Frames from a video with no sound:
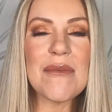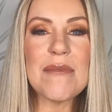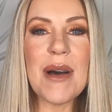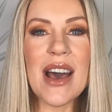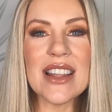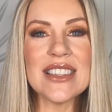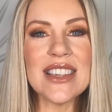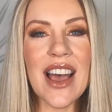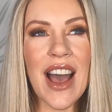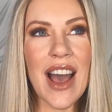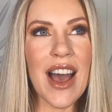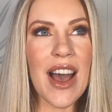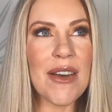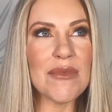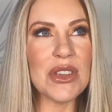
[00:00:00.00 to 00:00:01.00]
But
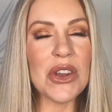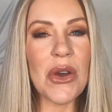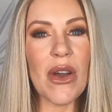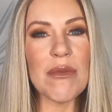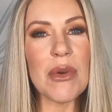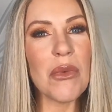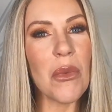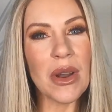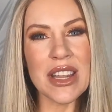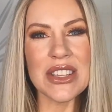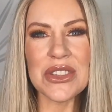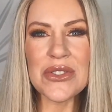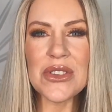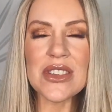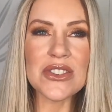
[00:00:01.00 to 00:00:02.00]
you know, I've been wanting
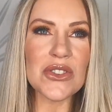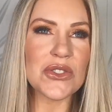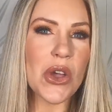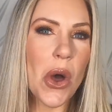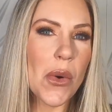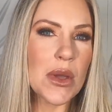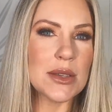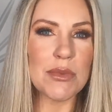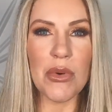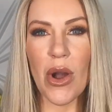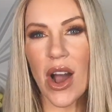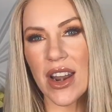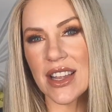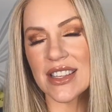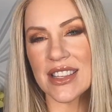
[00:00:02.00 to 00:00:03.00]
to do this. There's always
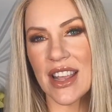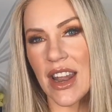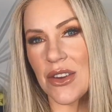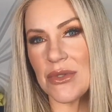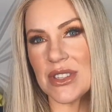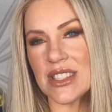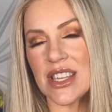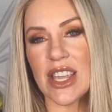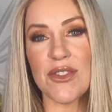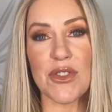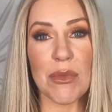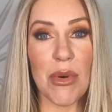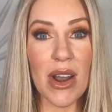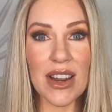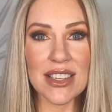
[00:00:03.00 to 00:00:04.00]
products that I receive
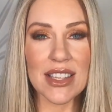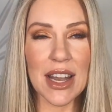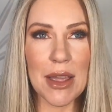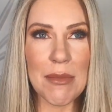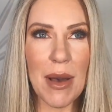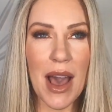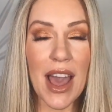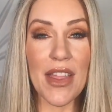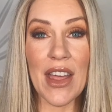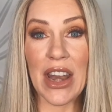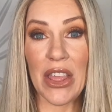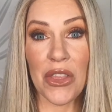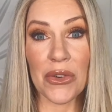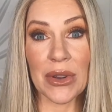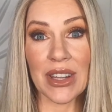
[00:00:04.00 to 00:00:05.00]
or products that I buy that
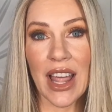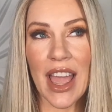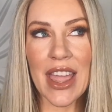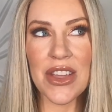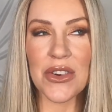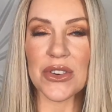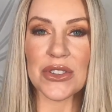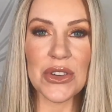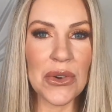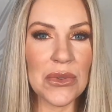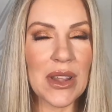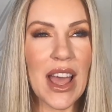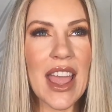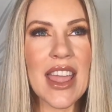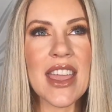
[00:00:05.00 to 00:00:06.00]
I either like or
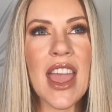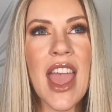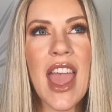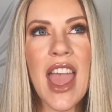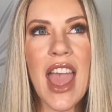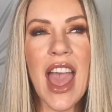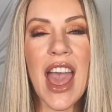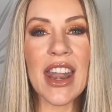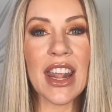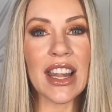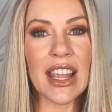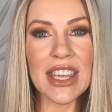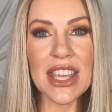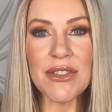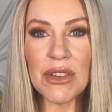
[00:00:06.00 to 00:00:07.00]
don't like, and I
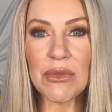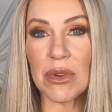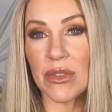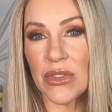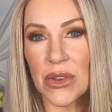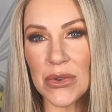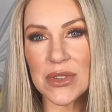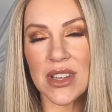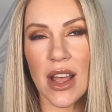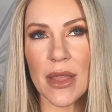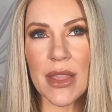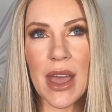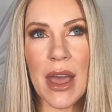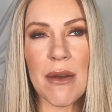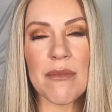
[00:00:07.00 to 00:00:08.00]
like giving reviews
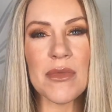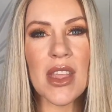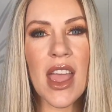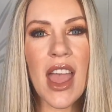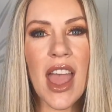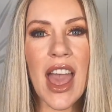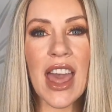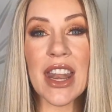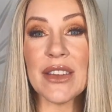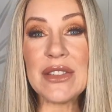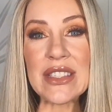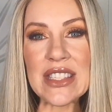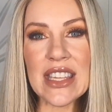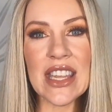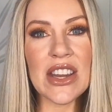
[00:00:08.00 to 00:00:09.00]
on them. And I've
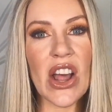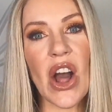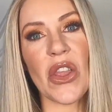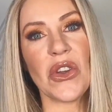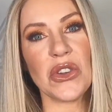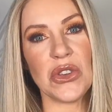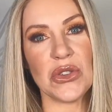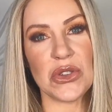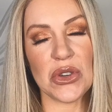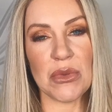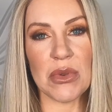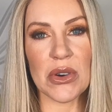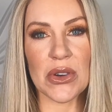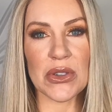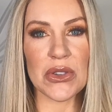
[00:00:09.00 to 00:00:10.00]
seen other
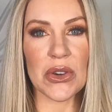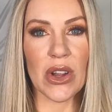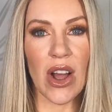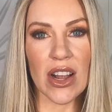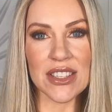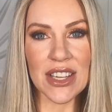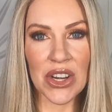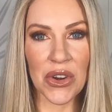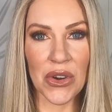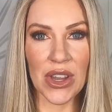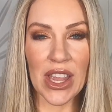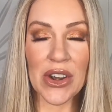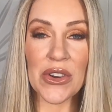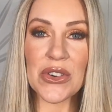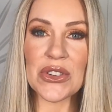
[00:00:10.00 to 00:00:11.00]
YouTubers or content
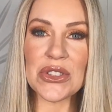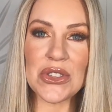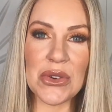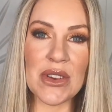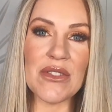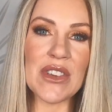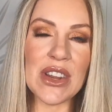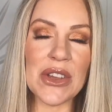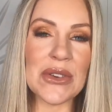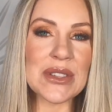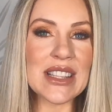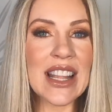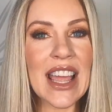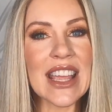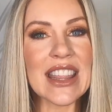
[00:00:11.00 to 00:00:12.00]
creators doing
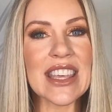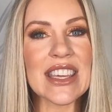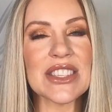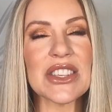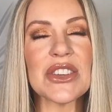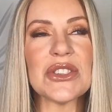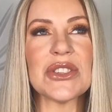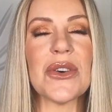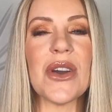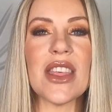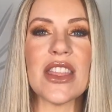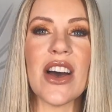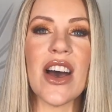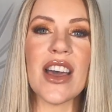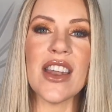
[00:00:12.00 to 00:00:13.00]
videos like this, so I
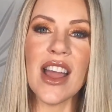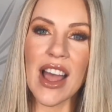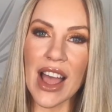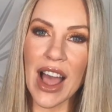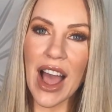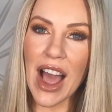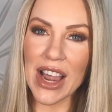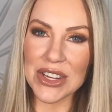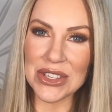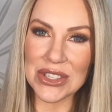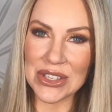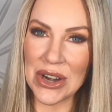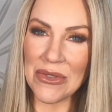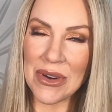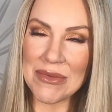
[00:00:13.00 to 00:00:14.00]
thought I
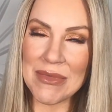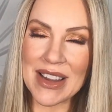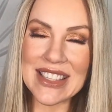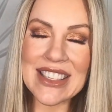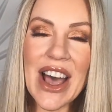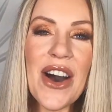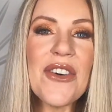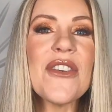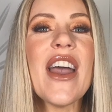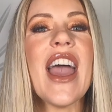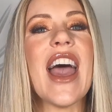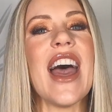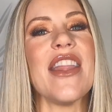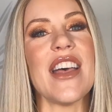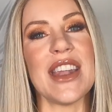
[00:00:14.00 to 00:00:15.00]
should start one myself,
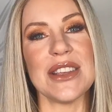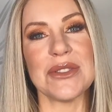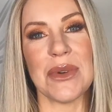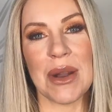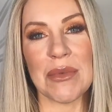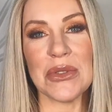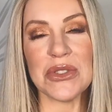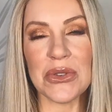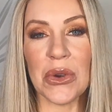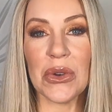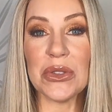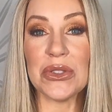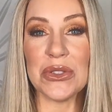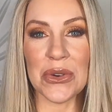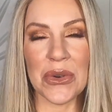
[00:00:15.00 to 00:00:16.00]
and that is what I'm
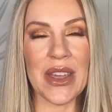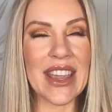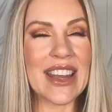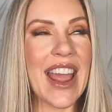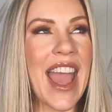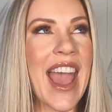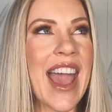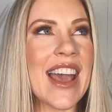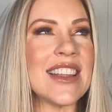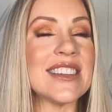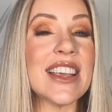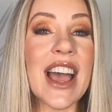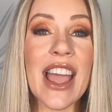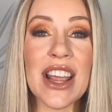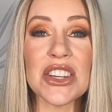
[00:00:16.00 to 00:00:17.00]
doing.
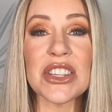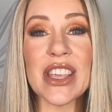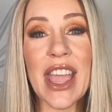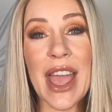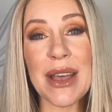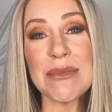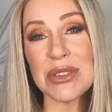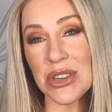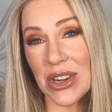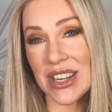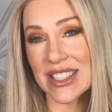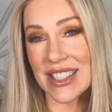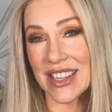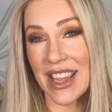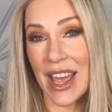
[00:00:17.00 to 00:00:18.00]
And I actually am
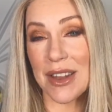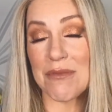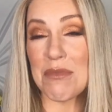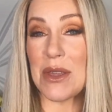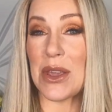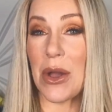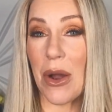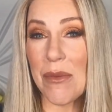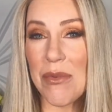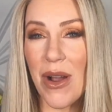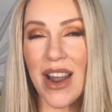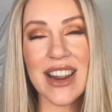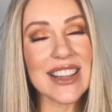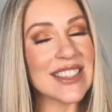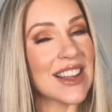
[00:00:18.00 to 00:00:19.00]
starting to get PR
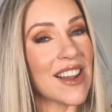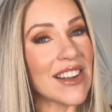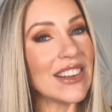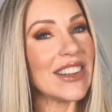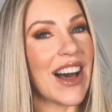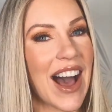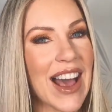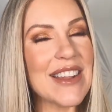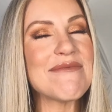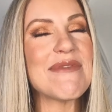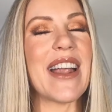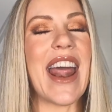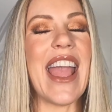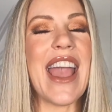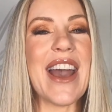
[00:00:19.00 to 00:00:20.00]
products, not a lot,
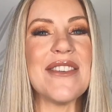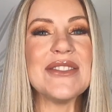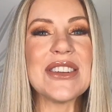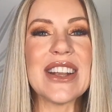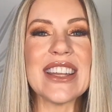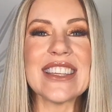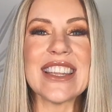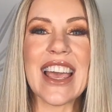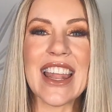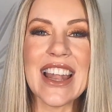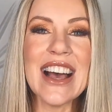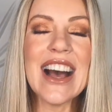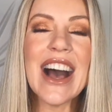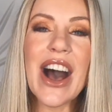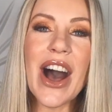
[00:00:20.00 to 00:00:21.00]
but I am starting to get
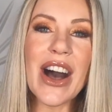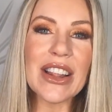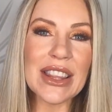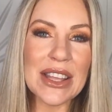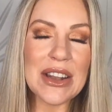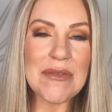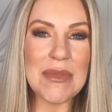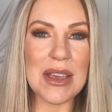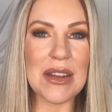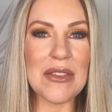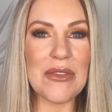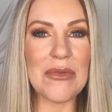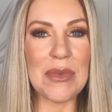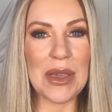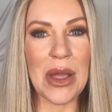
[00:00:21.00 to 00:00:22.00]
a little bit
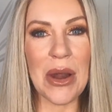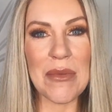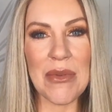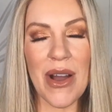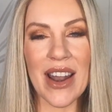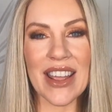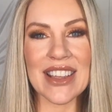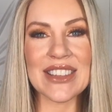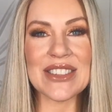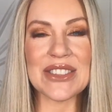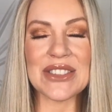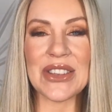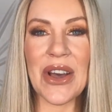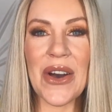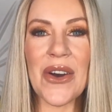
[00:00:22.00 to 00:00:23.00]
of PR products.
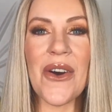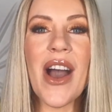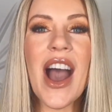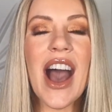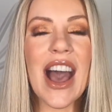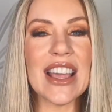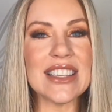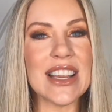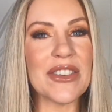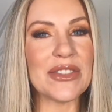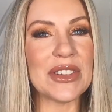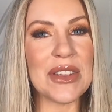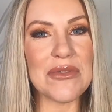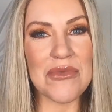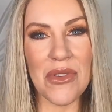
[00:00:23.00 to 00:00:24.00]
So I
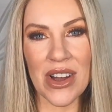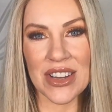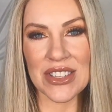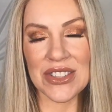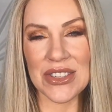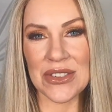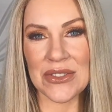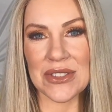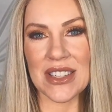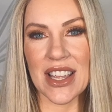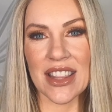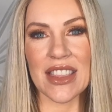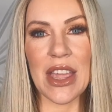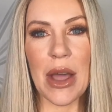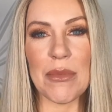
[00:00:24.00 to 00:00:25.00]
definitely want to
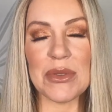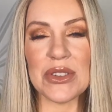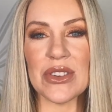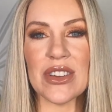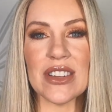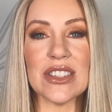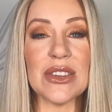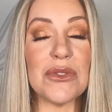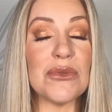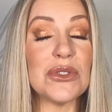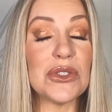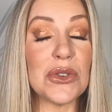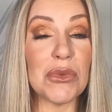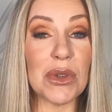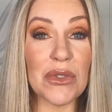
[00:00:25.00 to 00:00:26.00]
take the opportunity
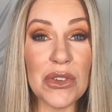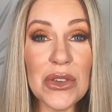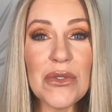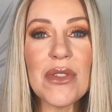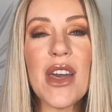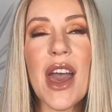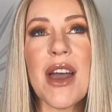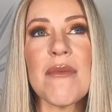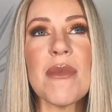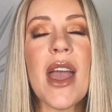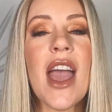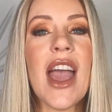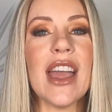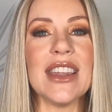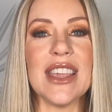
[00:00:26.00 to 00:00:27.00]
to review them
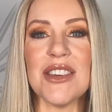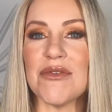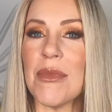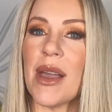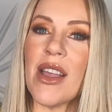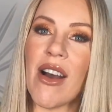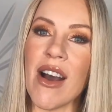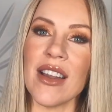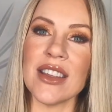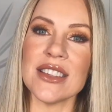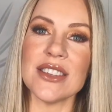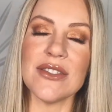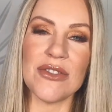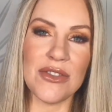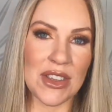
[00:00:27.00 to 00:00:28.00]
and give my
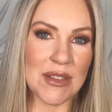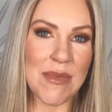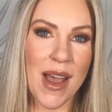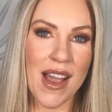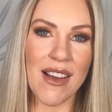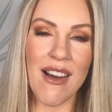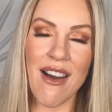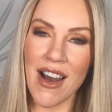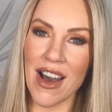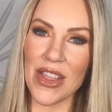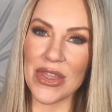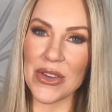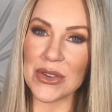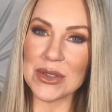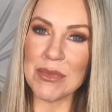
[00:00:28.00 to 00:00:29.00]
honest feedback
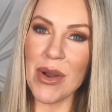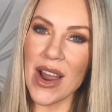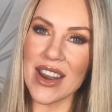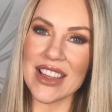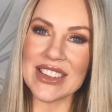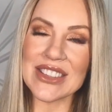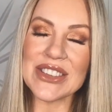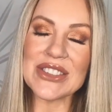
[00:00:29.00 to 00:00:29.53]
on those products.